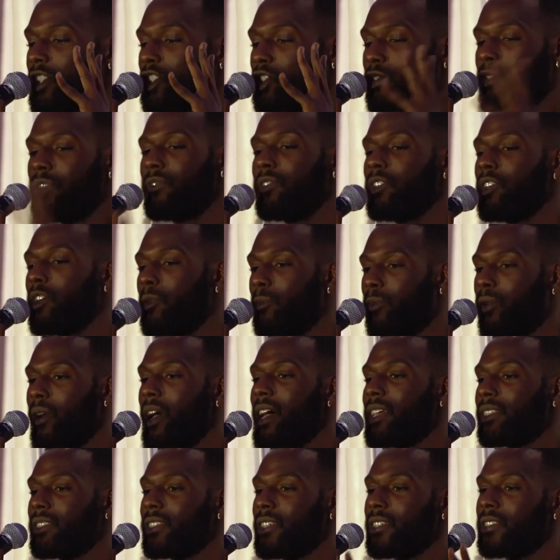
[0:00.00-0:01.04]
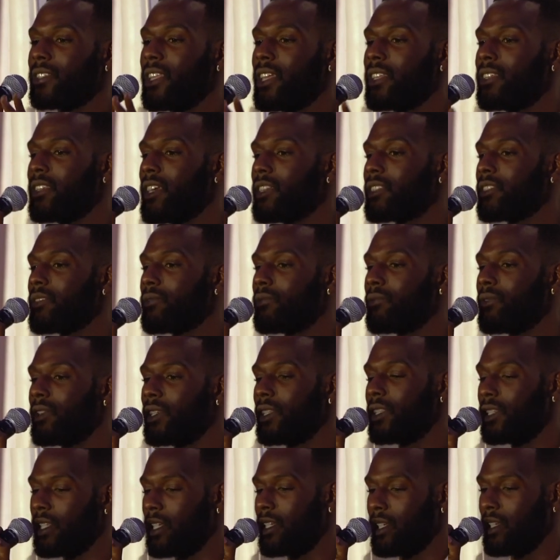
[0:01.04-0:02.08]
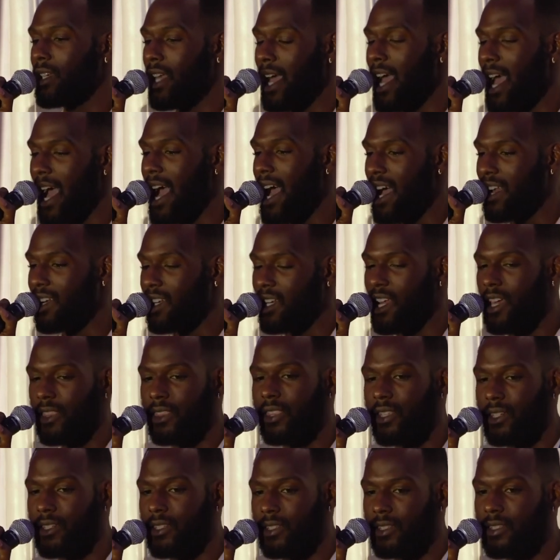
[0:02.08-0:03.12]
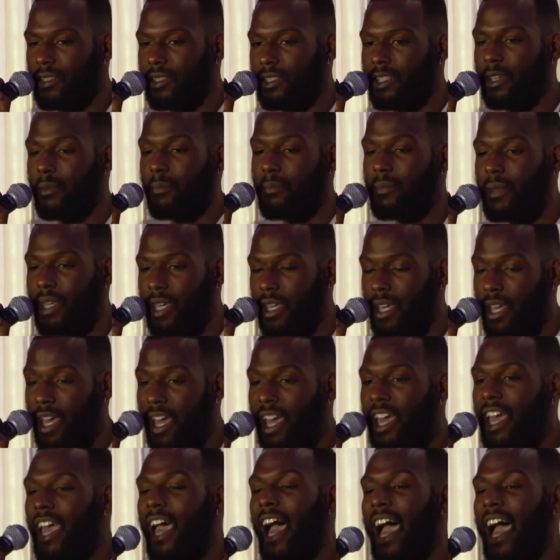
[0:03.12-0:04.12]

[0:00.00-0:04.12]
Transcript: a trivial process that doesn't really add nothing to me.